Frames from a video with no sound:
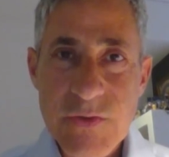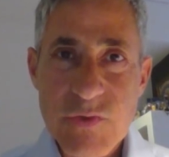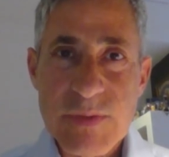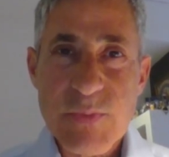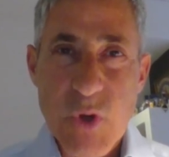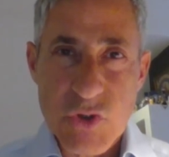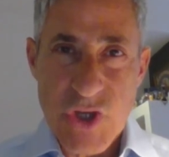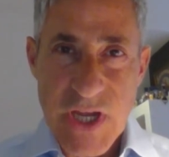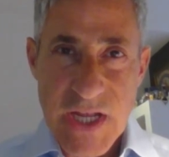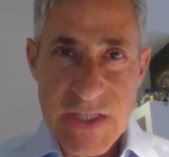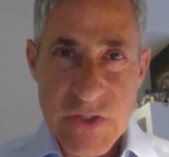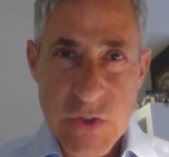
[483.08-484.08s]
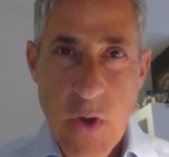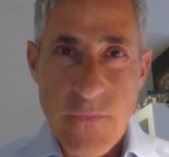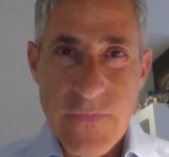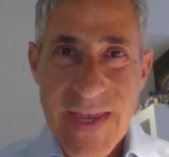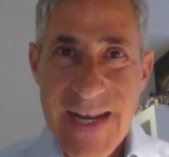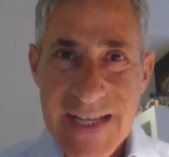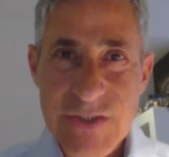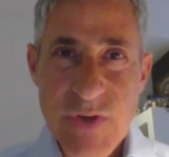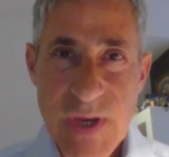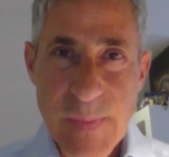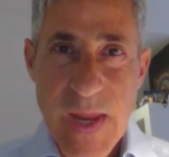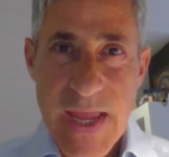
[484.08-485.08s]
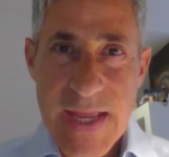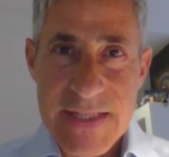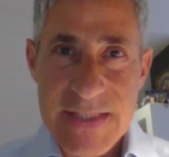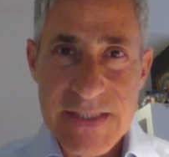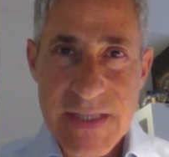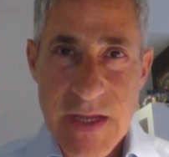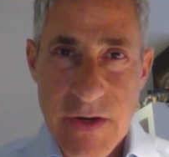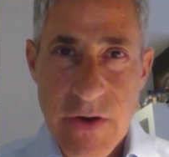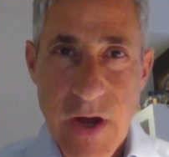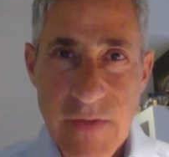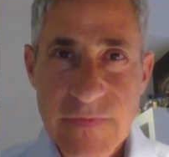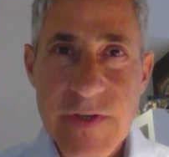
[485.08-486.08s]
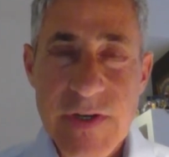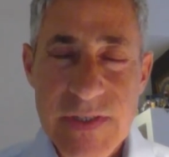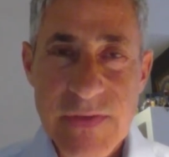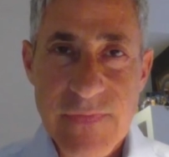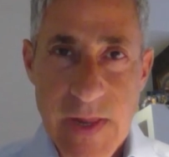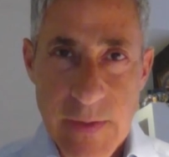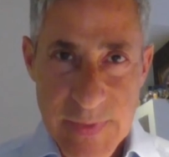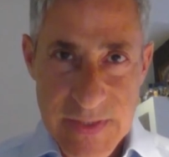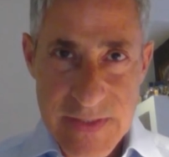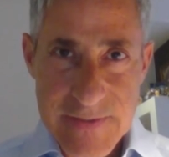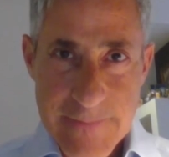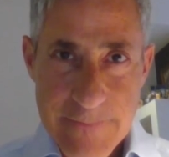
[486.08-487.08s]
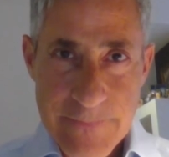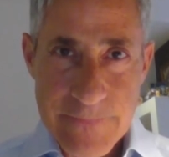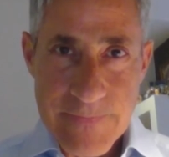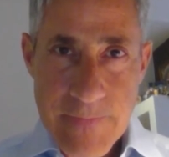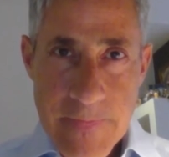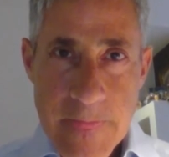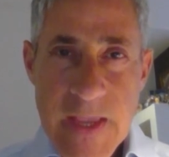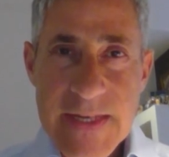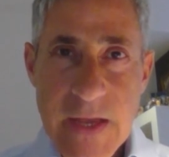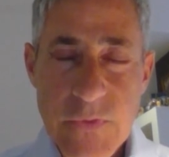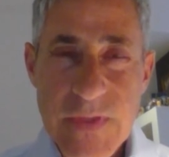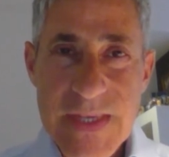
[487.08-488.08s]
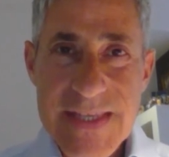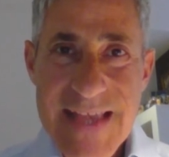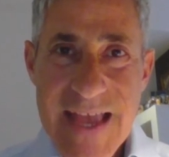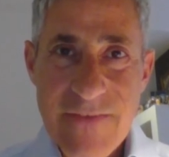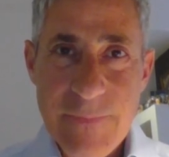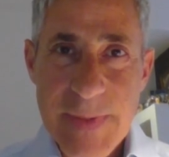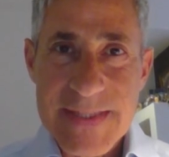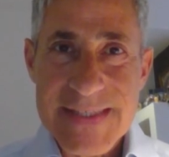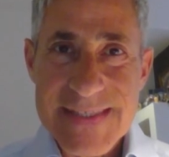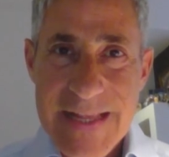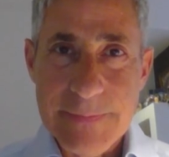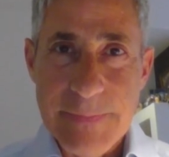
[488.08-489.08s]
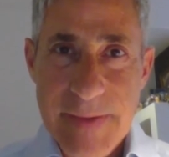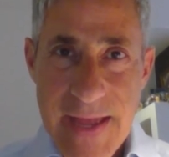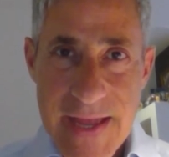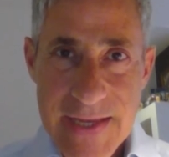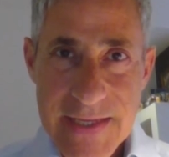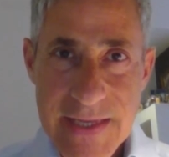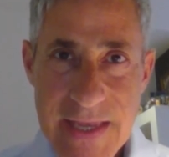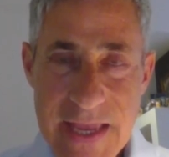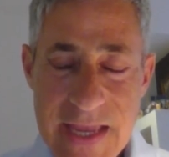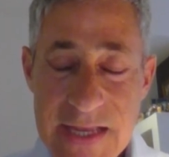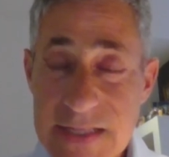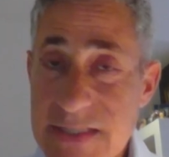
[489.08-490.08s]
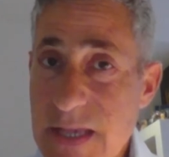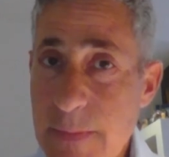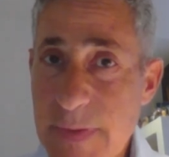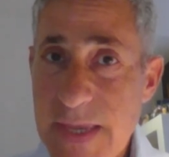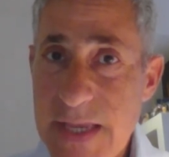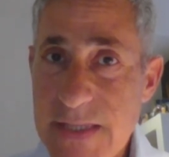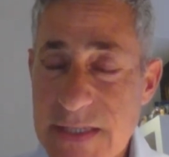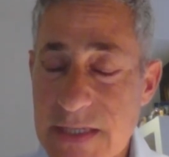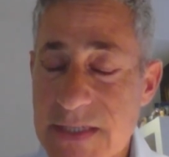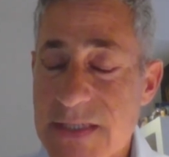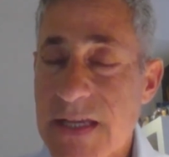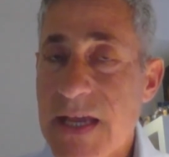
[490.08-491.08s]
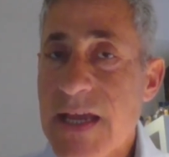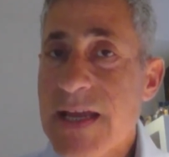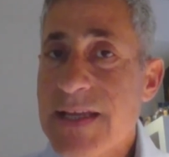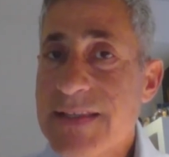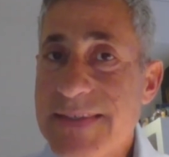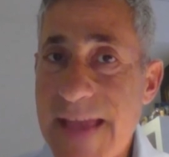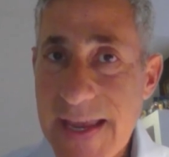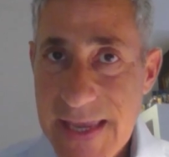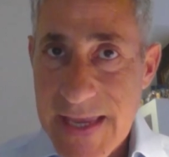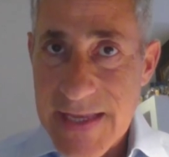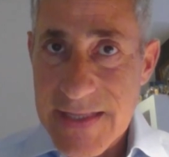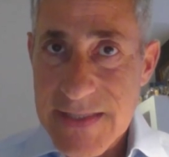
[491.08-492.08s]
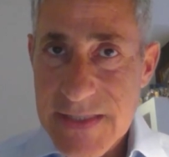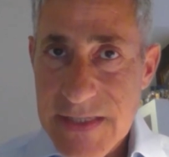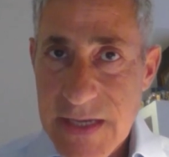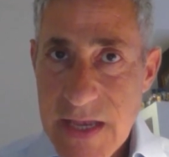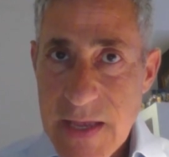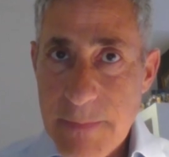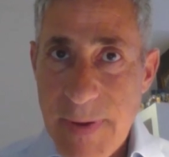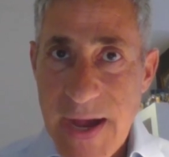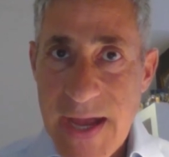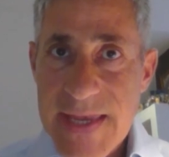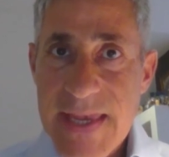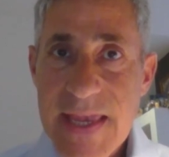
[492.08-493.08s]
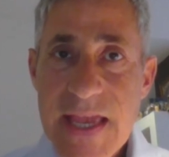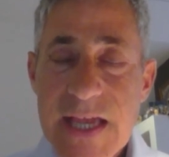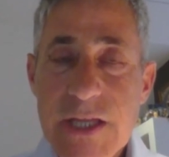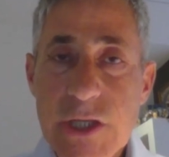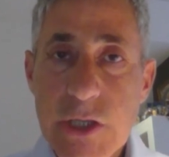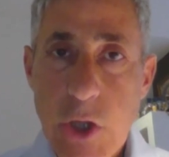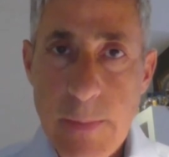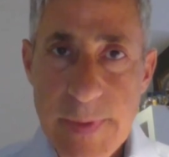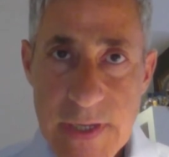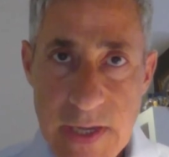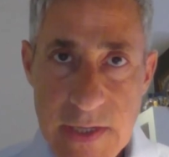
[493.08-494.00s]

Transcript: projects of electric planes that are under development. Now, these have been set back, in some cases, decades, by lobbying